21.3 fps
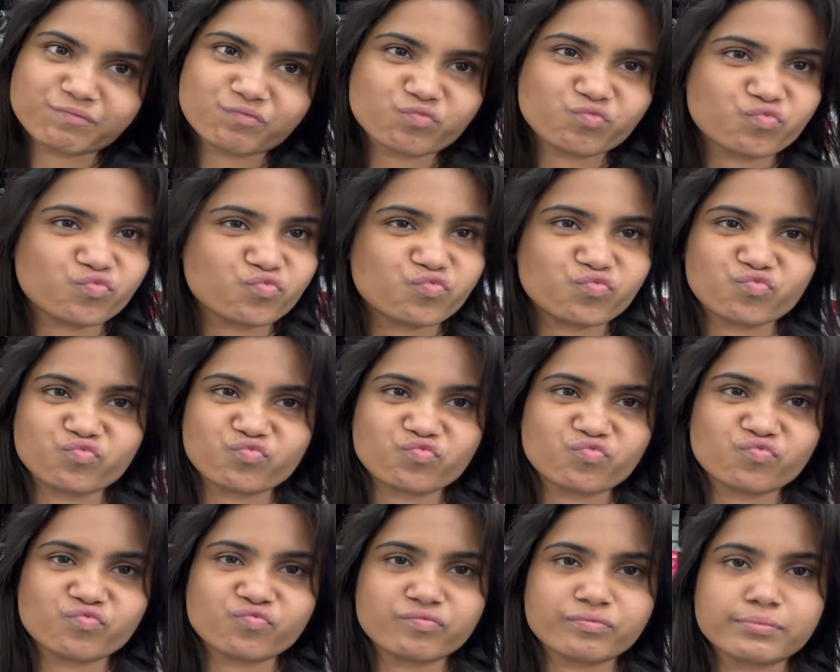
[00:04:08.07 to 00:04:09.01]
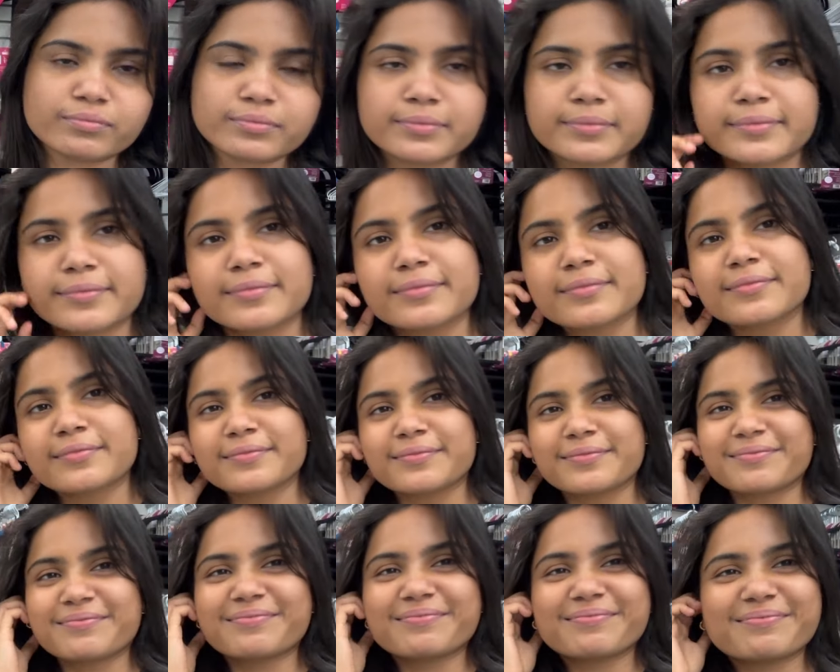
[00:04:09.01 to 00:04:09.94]
here, they cost dollar
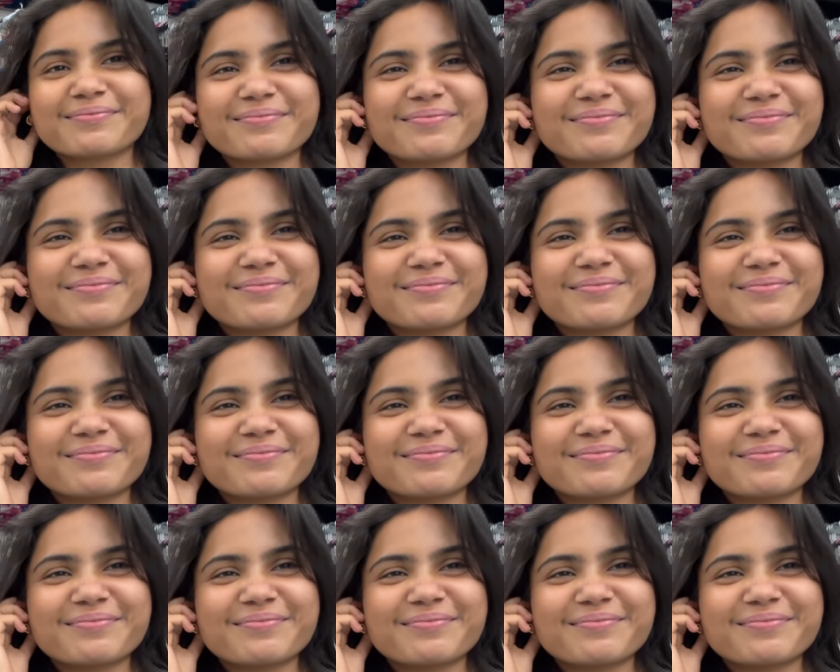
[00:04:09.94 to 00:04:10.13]
something.